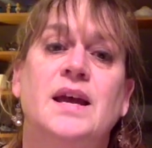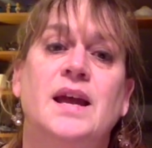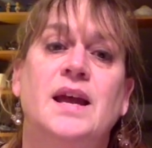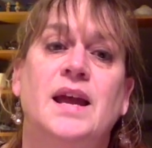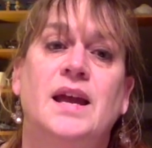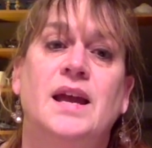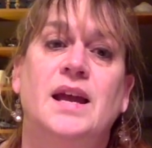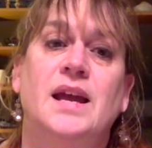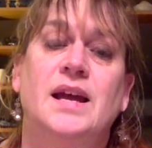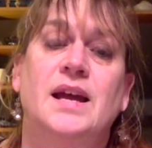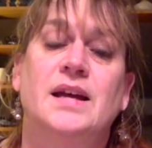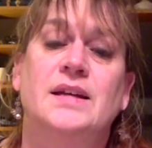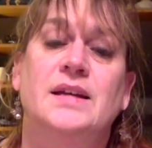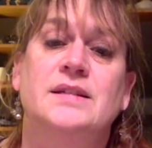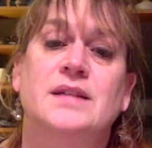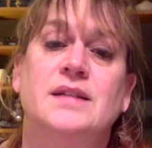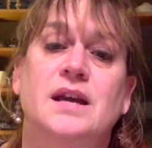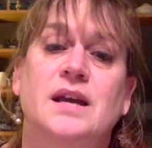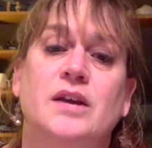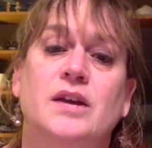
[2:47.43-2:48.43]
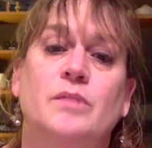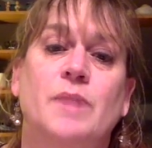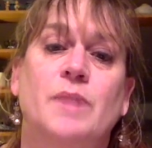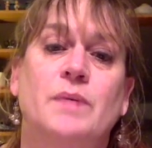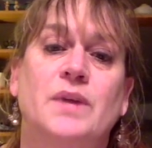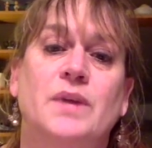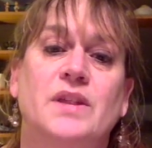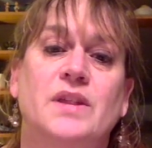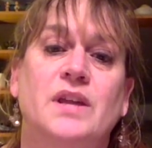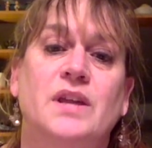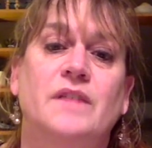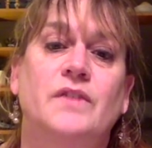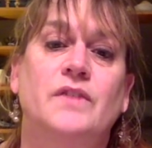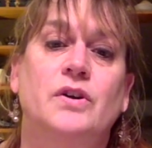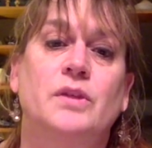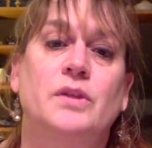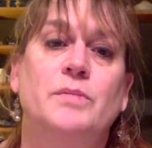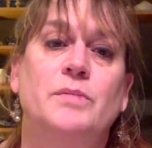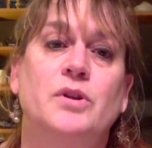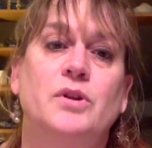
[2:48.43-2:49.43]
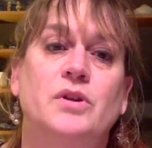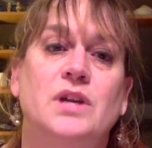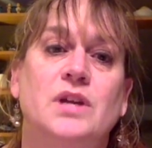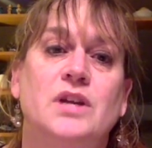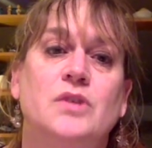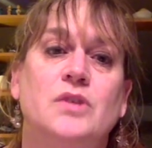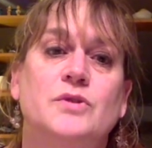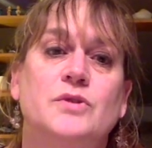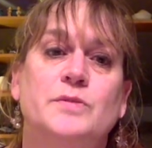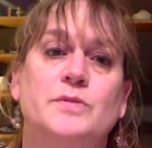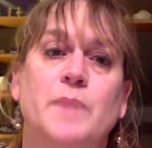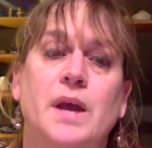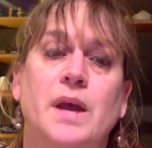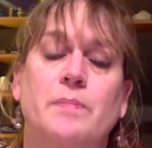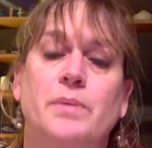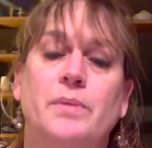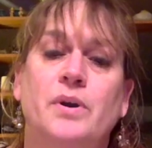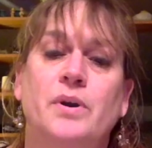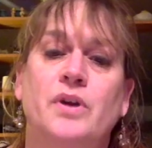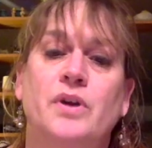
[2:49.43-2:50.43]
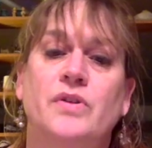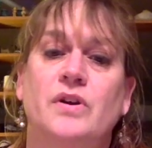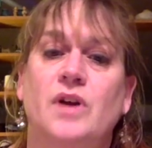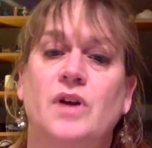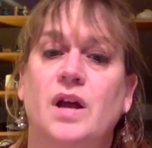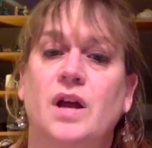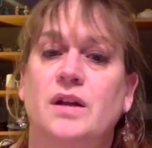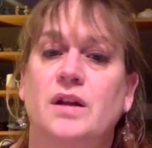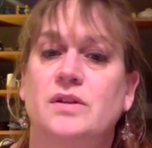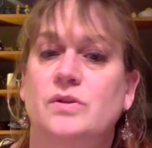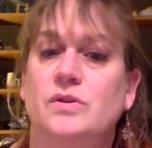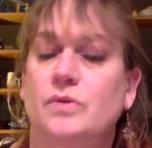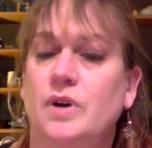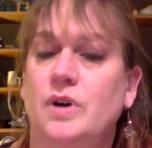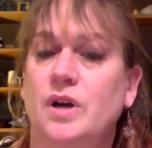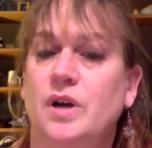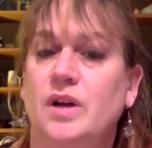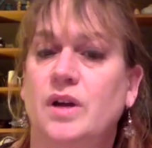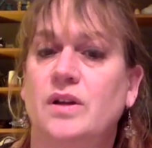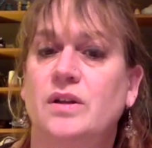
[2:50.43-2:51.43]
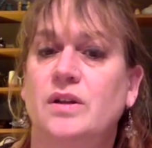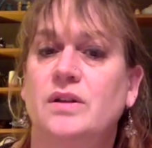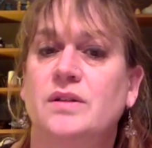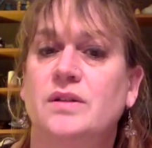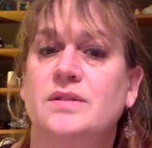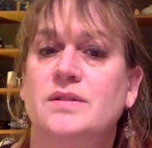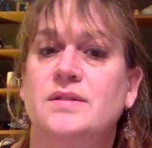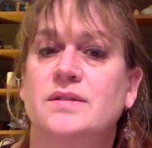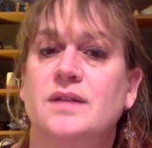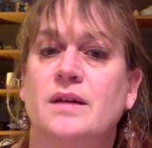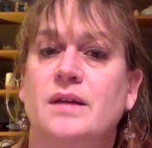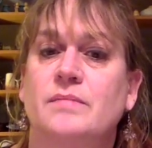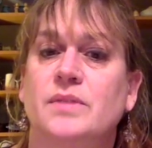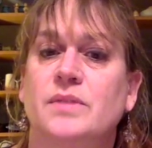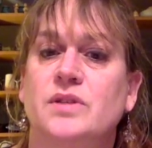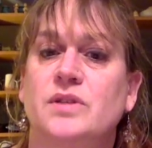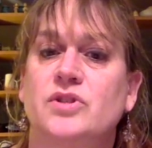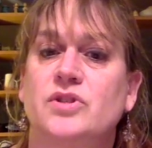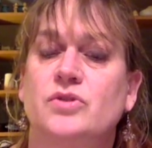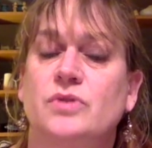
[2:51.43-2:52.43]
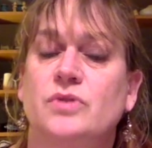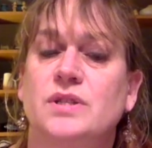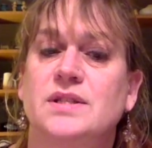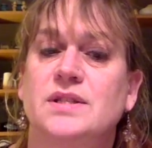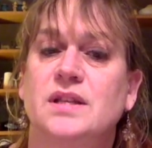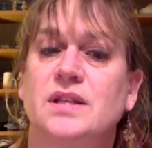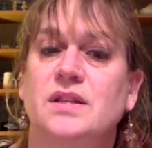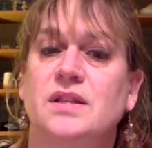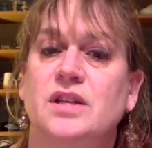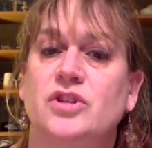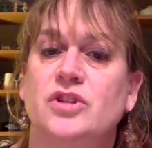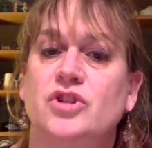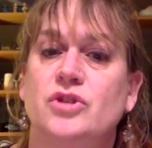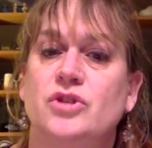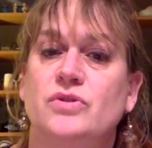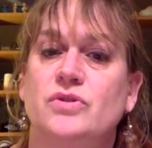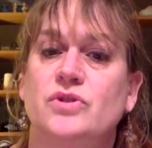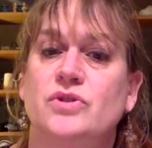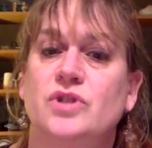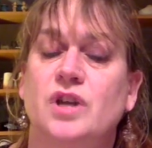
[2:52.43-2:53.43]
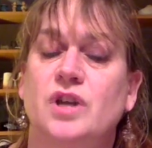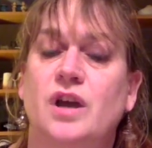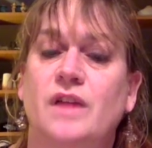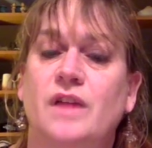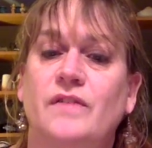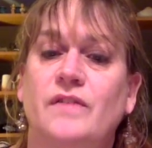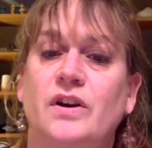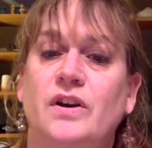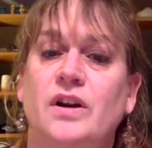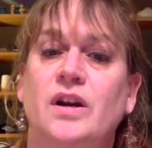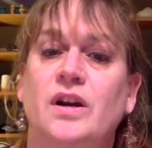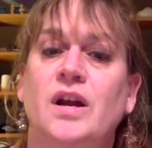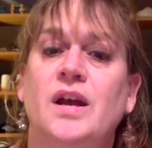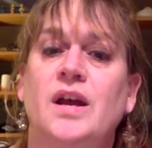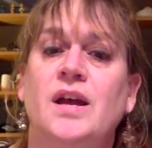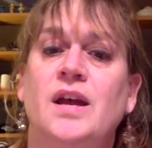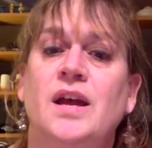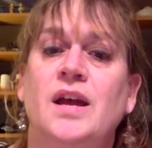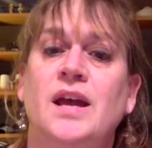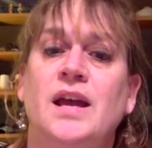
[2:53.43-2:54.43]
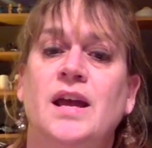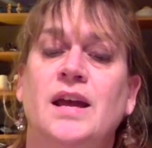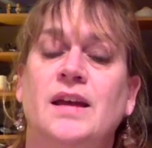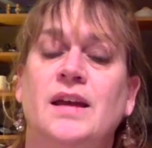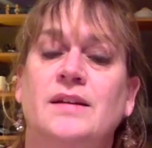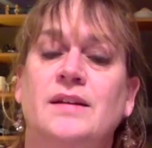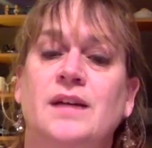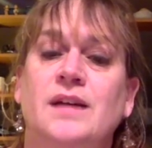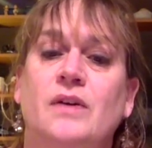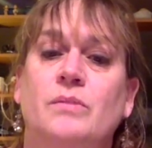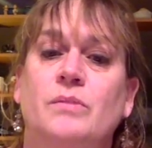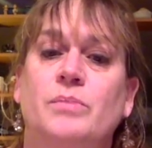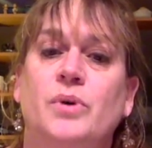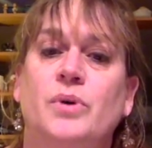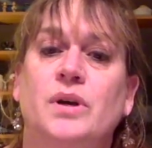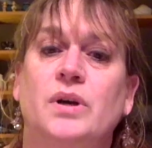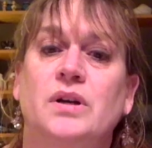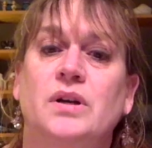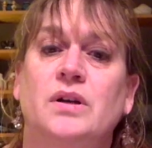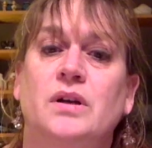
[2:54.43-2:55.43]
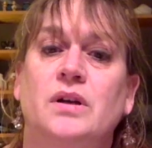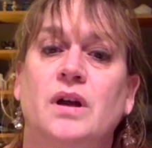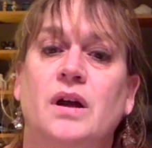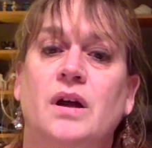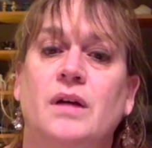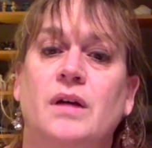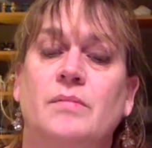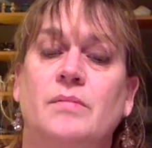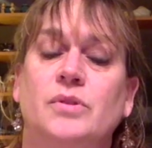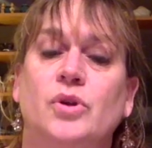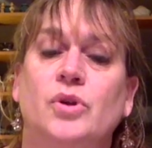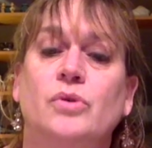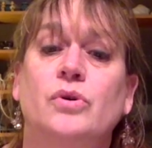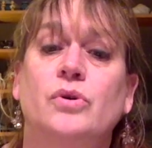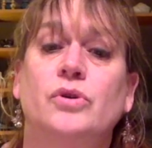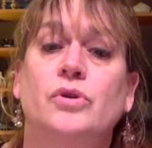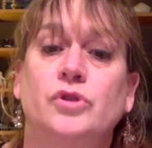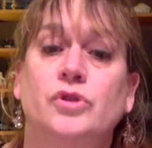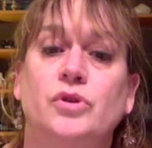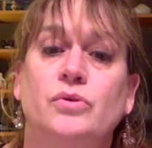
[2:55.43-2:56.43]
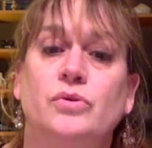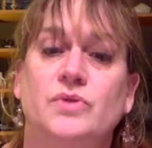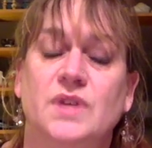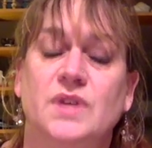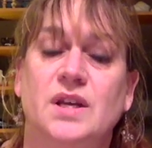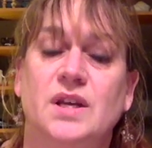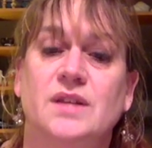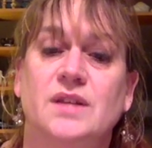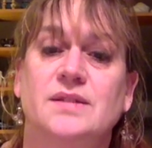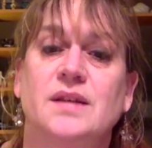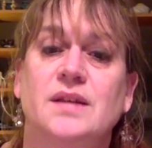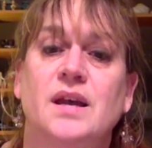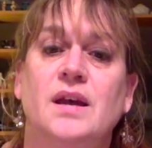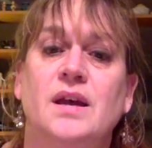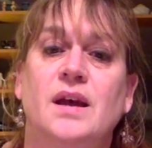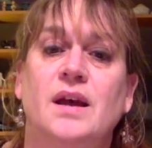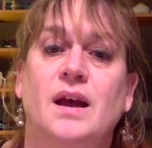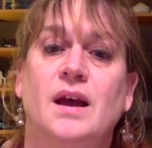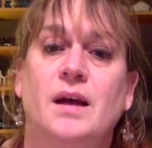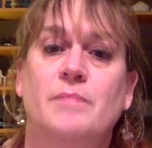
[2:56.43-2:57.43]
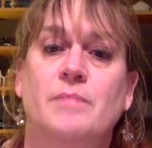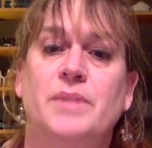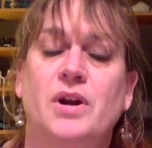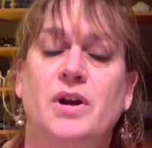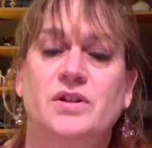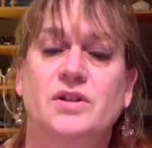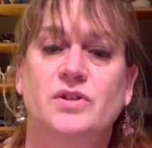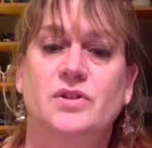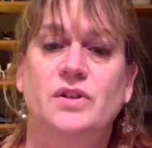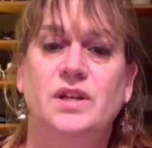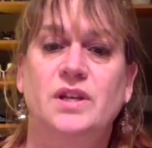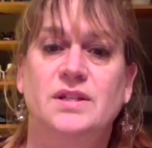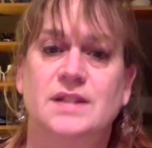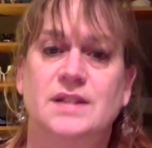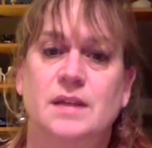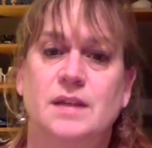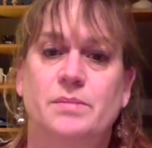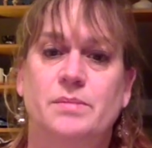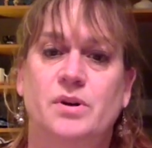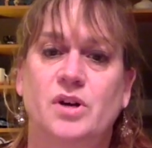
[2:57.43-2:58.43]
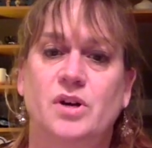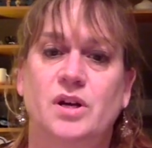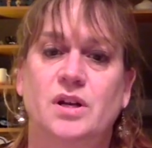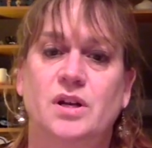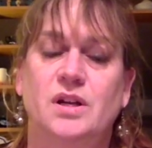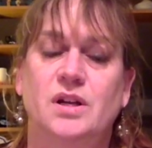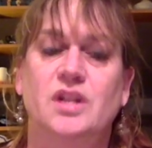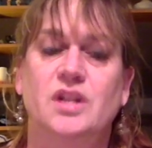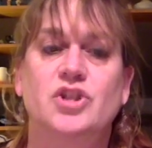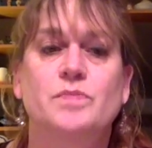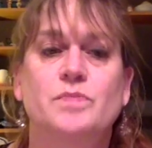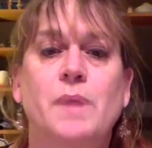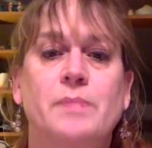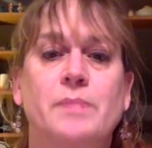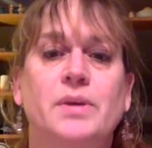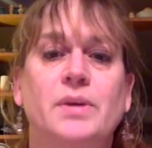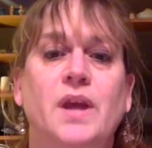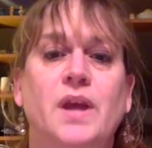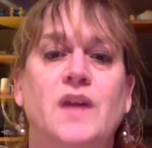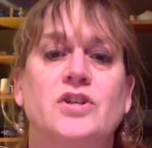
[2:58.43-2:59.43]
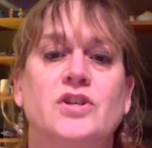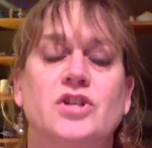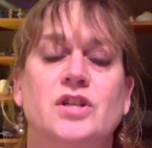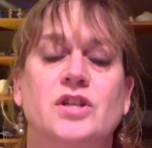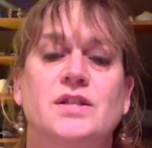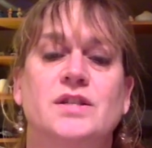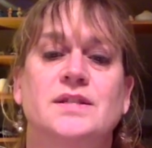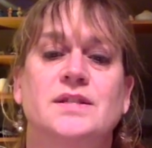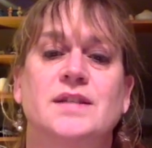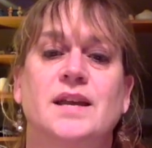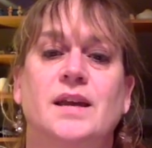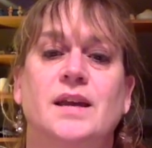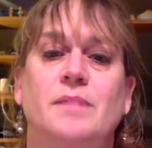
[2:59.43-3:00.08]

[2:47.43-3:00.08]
And you might want to think of your community newspaper, their editorials, the stories that they choose to cover, and how important local news is. But also these neighborhood and niche publications that